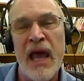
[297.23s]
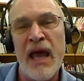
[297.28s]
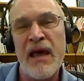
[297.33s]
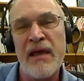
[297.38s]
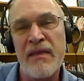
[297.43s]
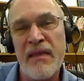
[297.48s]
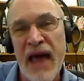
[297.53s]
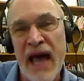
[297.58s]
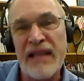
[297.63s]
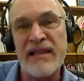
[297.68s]

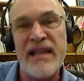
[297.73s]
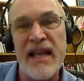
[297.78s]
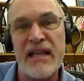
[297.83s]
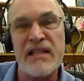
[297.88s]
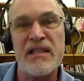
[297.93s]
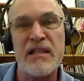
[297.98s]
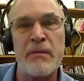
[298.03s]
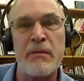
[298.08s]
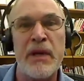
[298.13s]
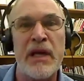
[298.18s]
That tends to
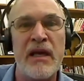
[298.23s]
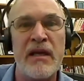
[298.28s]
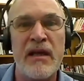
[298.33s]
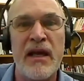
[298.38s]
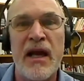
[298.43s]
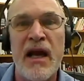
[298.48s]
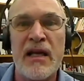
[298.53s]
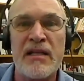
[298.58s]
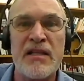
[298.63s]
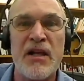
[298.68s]
be the
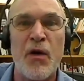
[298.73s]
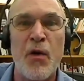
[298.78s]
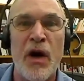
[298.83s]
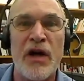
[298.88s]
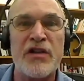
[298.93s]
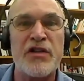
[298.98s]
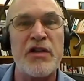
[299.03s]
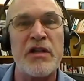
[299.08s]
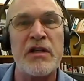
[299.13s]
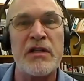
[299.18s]
kinds of
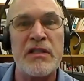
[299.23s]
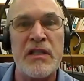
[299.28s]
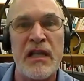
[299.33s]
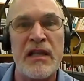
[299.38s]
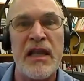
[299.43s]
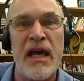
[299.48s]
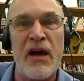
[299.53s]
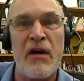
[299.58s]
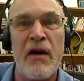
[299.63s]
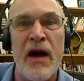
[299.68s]
questions that
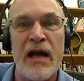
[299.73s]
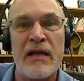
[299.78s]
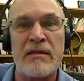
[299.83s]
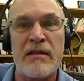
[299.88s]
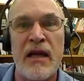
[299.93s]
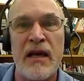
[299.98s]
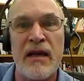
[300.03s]
they're asking.